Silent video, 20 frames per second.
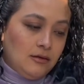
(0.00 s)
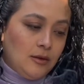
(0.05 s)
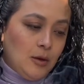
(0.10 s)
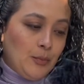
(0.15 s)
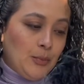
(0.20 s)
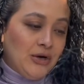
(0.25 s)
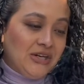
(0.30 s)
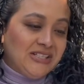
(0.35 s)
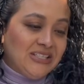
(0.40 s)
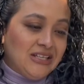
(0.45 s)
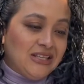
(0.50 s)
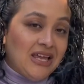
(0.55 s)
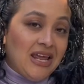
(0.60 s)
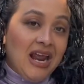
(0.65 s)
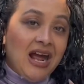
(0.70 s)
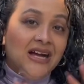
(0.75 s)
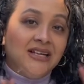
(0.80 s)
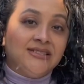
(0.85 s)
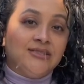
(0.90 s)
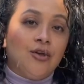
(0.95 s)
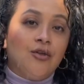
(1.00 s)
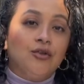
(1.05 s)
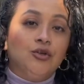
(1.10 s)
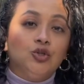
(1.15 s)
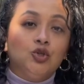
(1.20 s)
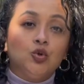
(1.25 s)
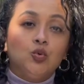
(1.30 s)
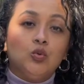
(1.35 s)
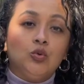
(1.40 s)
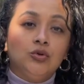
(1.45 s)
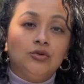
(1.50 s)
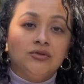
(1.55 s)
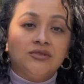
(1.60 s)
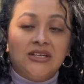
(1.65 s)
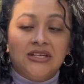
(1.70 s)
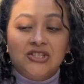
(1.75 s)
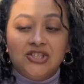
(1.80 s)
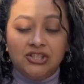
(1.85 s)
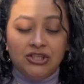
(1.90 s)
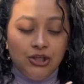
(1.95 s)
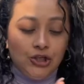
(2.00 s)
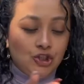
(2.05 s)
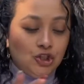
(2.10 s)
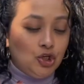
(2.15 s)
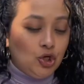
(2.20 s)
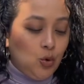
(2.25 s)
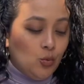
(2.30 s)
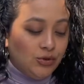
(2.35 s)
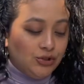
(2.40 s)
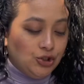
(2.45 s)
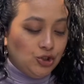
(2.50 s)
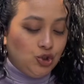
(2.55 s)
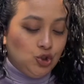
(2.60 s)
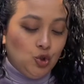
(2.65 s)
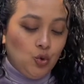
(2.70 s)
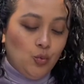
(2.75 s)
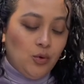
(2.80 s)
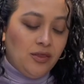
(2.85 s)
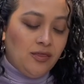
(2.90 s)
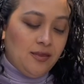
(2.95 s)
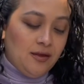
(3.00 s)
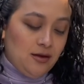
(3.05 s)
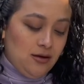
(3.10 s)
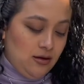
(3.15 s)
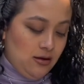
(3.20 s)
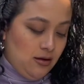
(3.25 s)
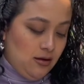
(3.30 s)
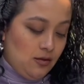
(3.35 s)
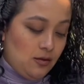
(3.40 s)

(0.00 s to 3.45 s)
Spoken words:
the person that has all the tools. They just need to know what to do with it.